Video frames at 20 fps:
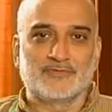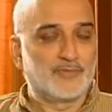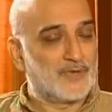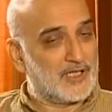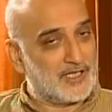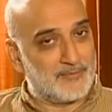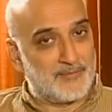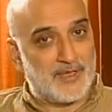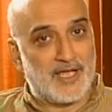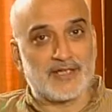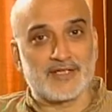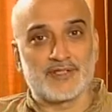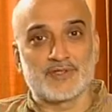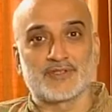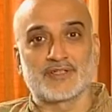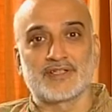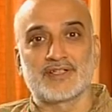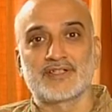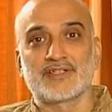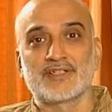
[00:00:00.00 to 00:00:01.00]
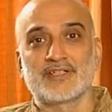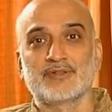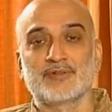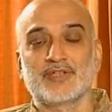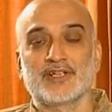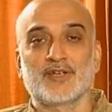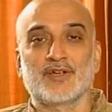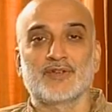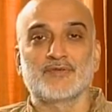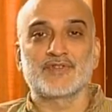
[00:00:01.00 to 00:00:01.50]
Welcome back to a
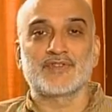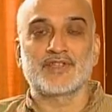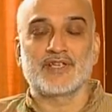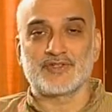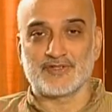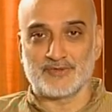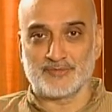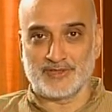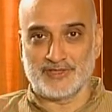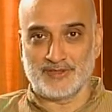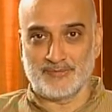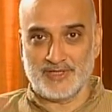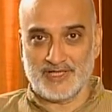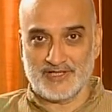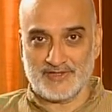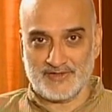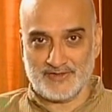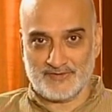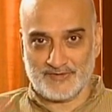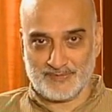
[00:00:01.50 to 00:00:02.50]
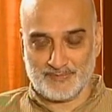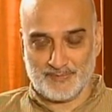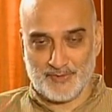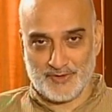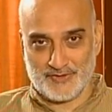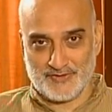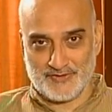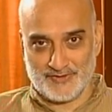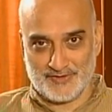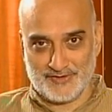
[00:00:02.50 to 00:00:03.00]
continuing conversation with the Minister of
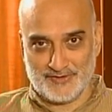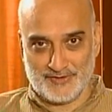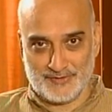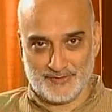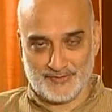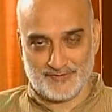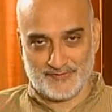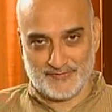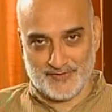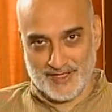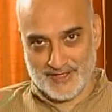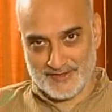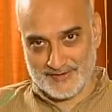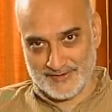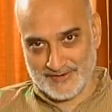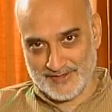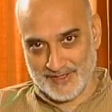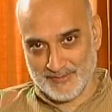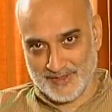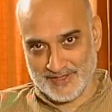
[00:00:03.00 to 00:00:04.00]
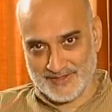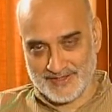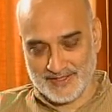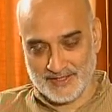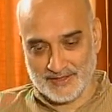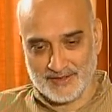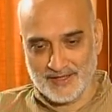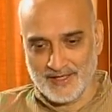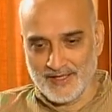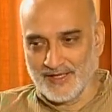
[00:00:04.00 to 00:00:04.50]
Sports and Youth Affairs, M.S.
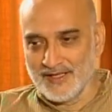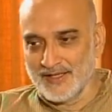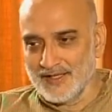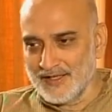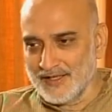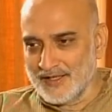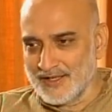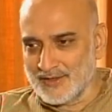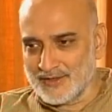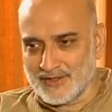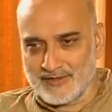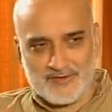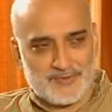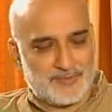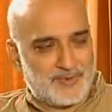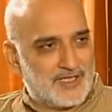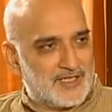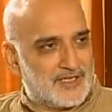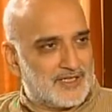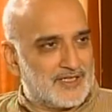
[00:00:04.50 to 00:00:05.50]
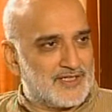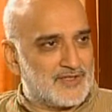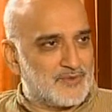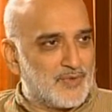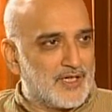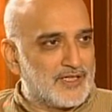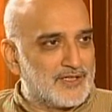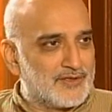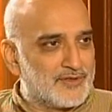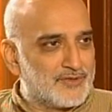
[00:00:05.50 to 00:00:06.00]
Gill. You know, there has been at least
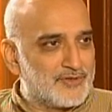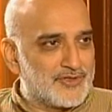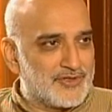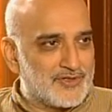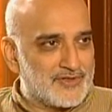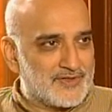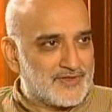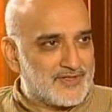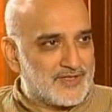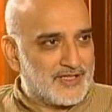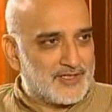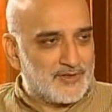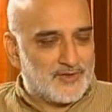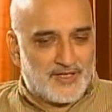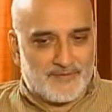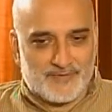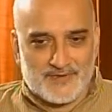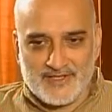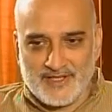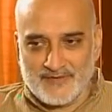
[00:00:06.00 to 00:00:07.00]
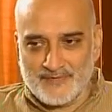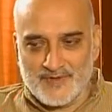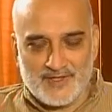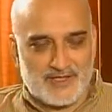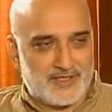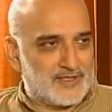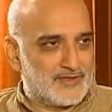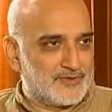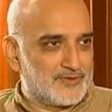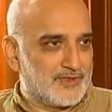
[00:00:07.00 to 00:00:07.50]
one allusion to say you have a
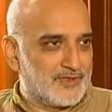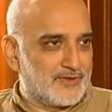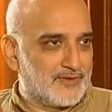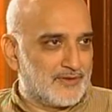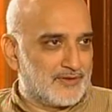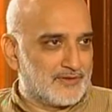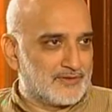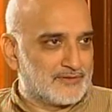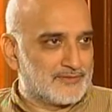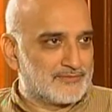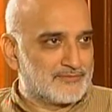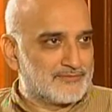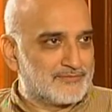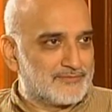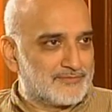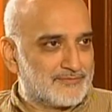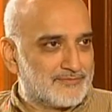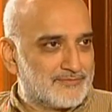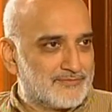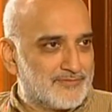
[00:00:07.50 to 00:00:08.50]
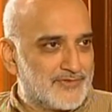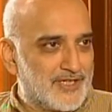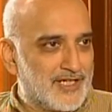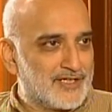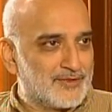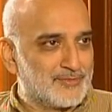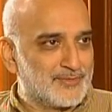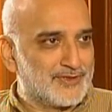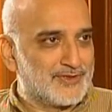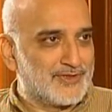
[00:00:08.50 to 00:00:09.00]
72-year-old
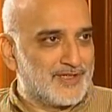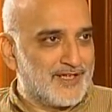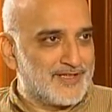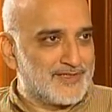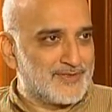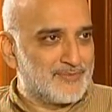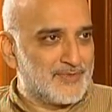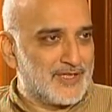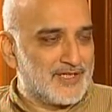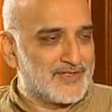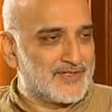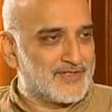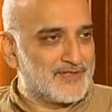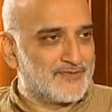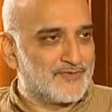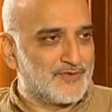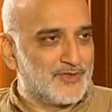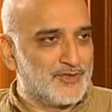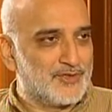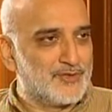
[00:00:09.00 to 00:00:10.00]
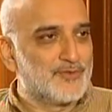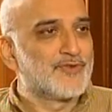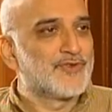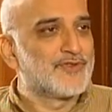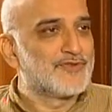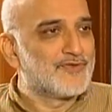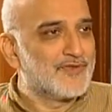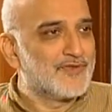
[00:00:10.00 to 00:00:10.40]
gentleman as a Minister for Youth